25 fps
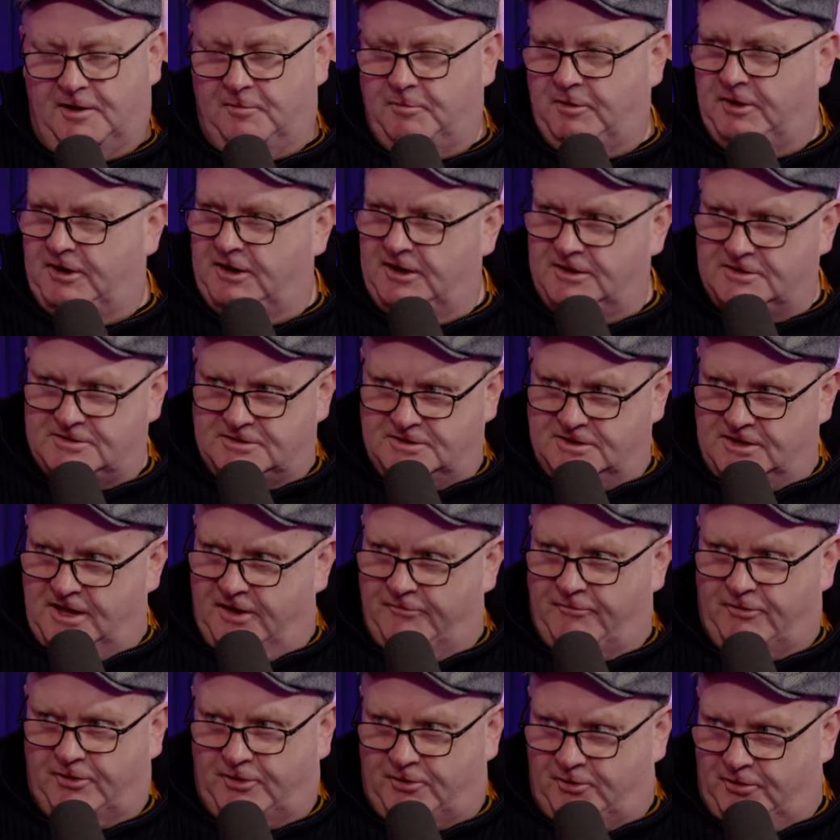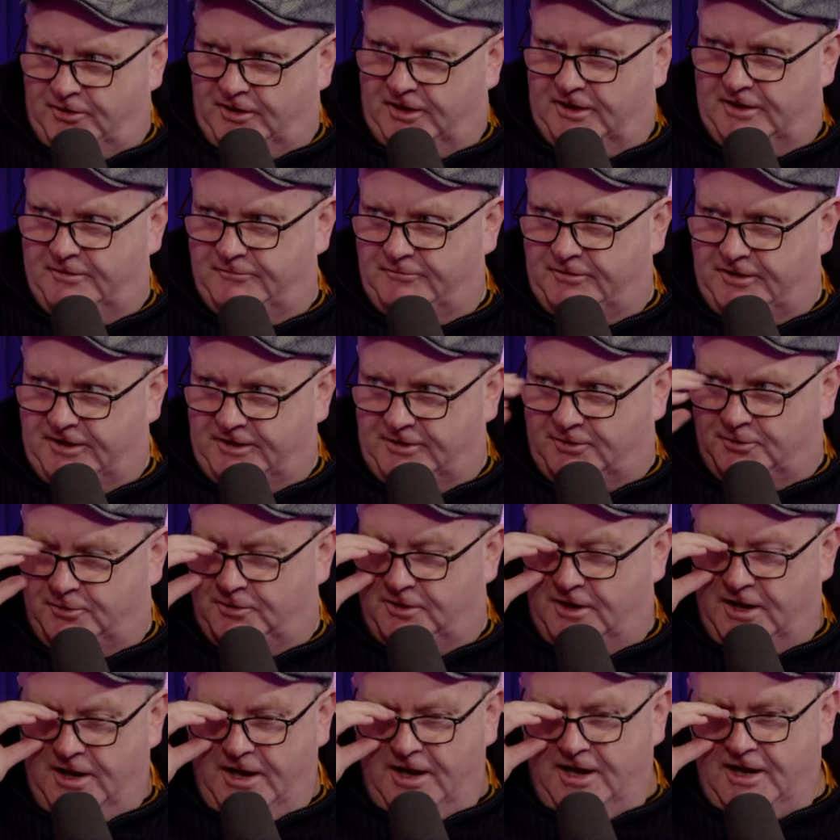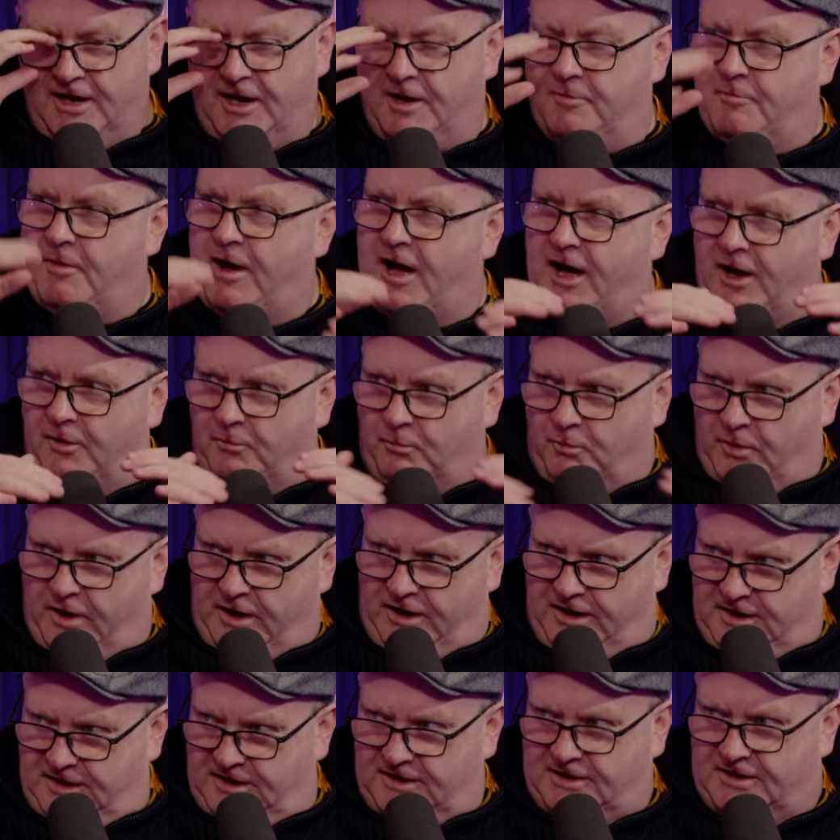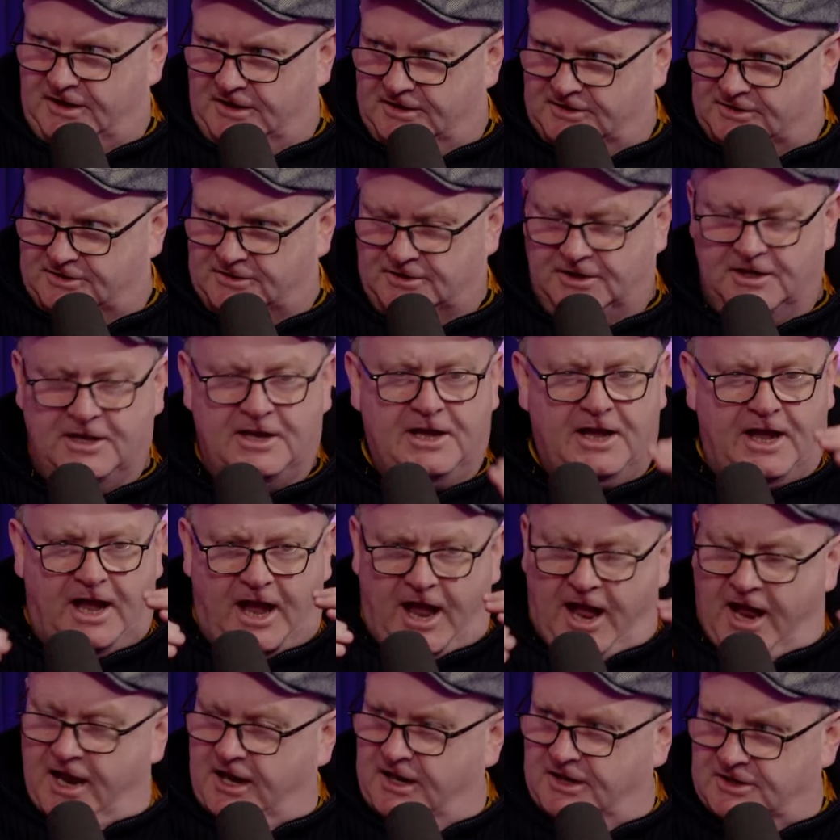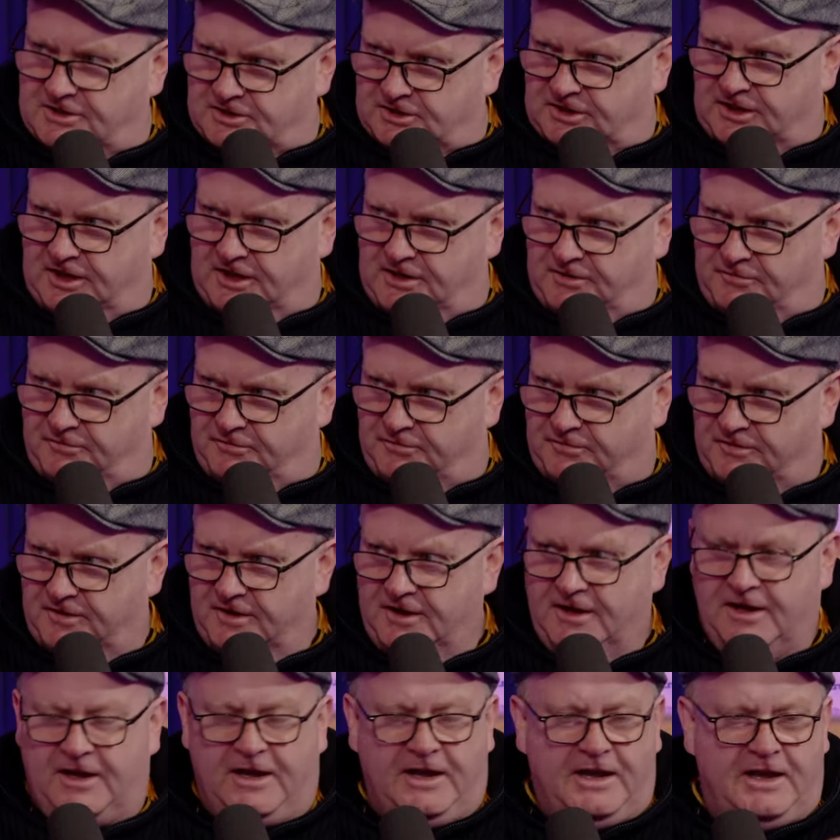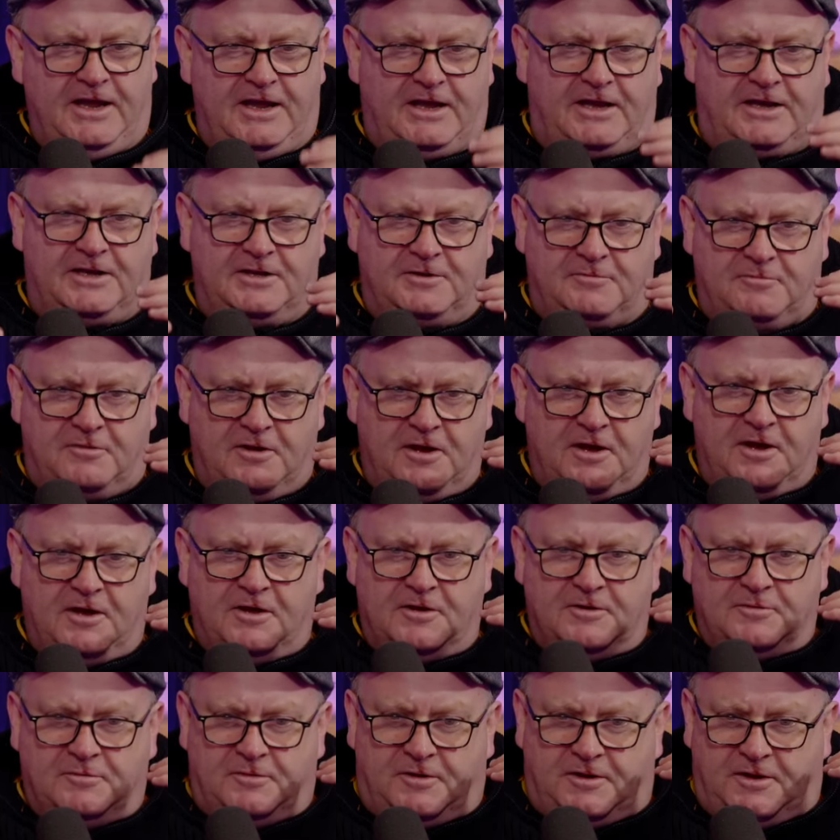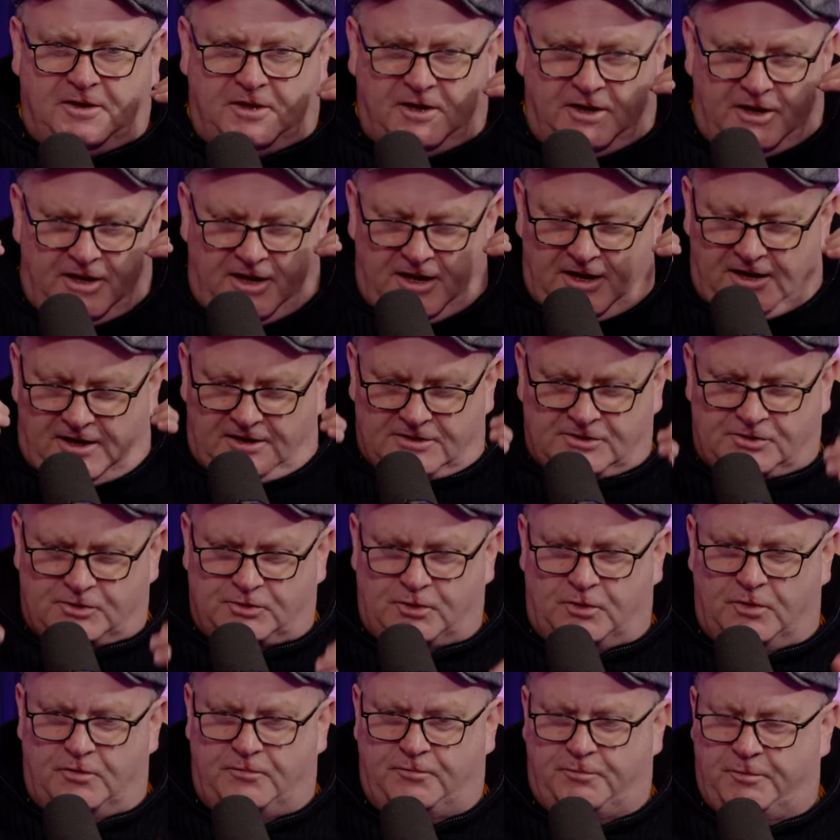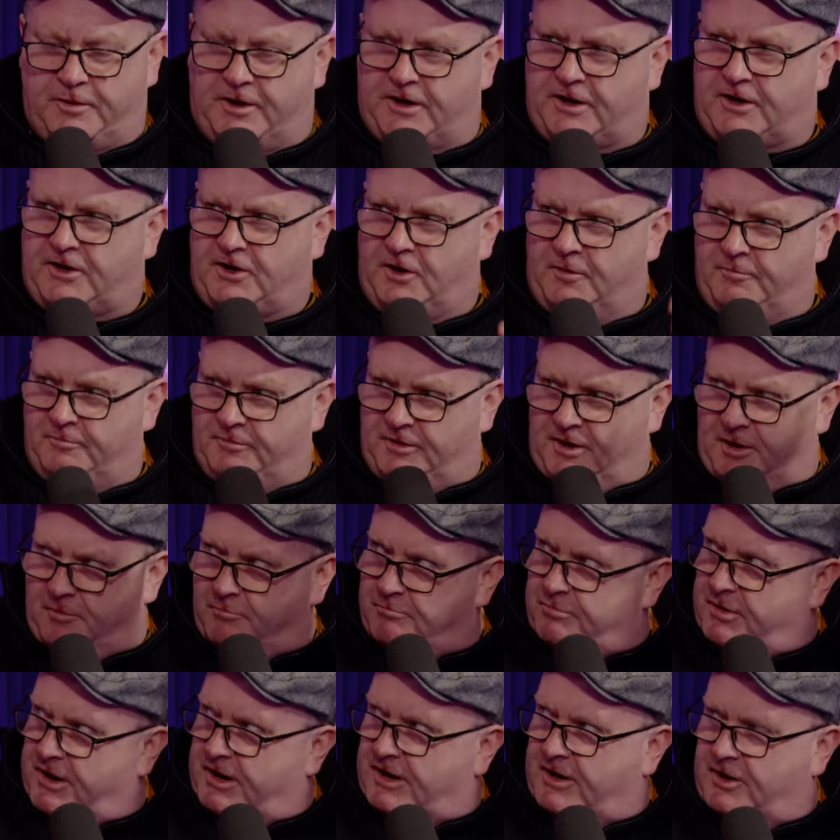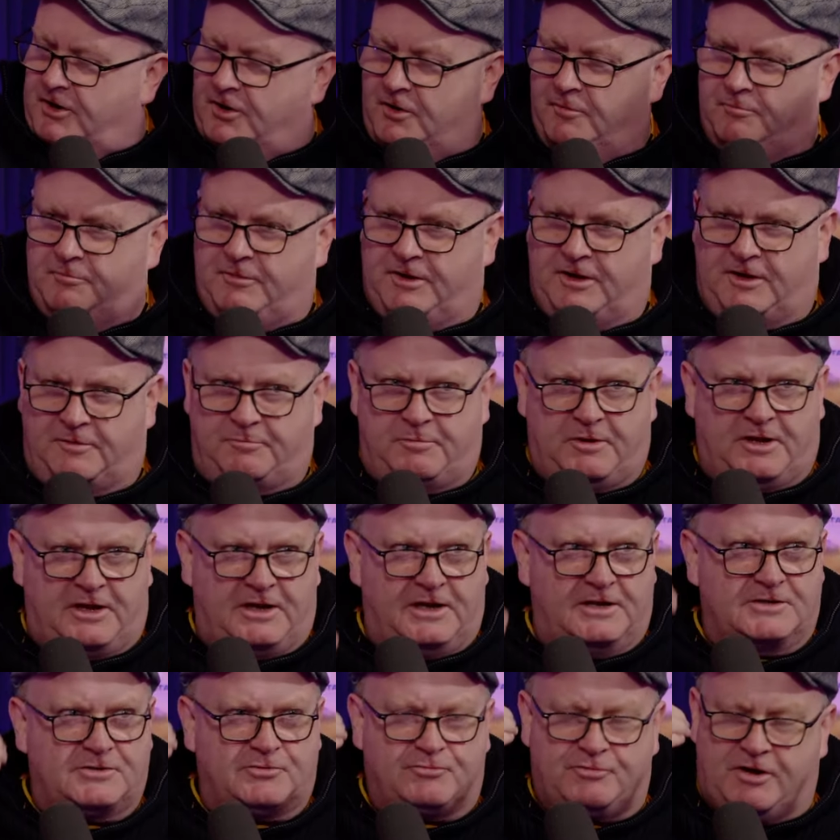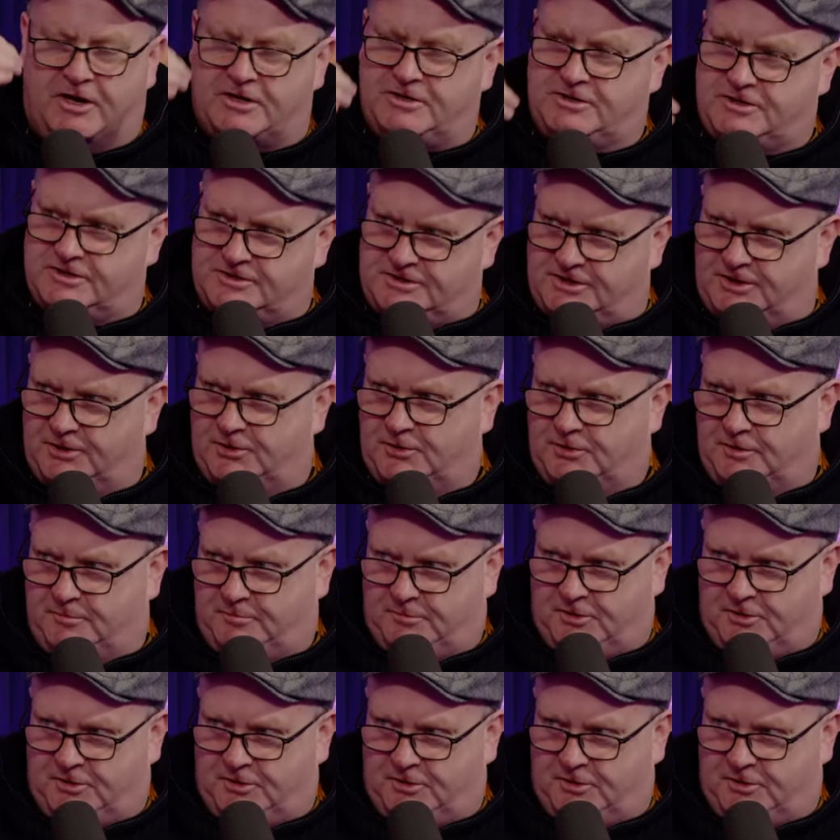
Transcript: I mean, he's never going to live that down. No matter what he does in his life, he could create a software company, a big company, be like as rich as Elon